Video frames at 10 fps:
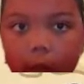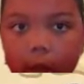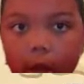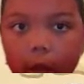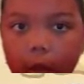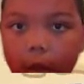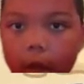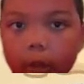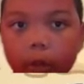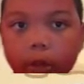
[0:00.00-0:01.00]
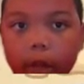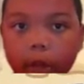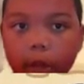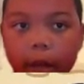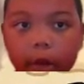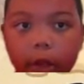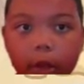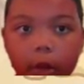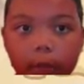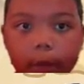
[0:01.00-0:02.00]
And I will tell you how to
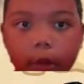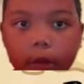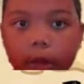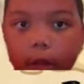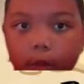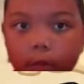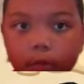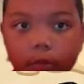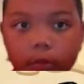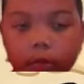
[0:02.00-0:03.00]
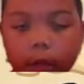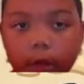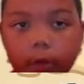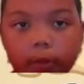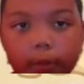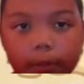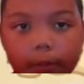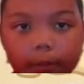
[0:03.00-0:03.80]
get all the berries later. Later.